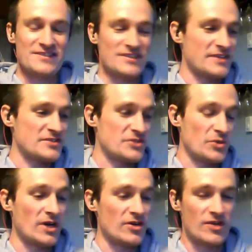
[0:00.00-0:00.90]
nice. So
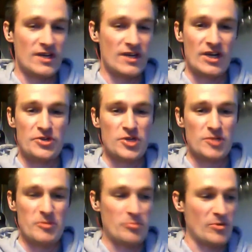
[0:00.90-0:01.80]
are you going to
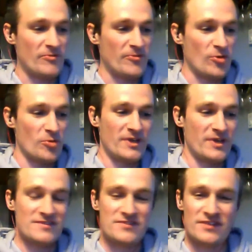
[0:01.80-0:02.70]
be performing at
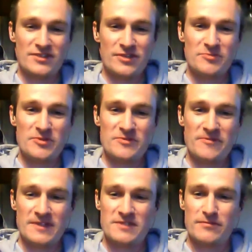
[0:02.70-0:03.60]
the Sun Drenched Music
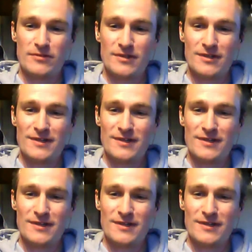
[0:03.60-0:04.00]
Festival?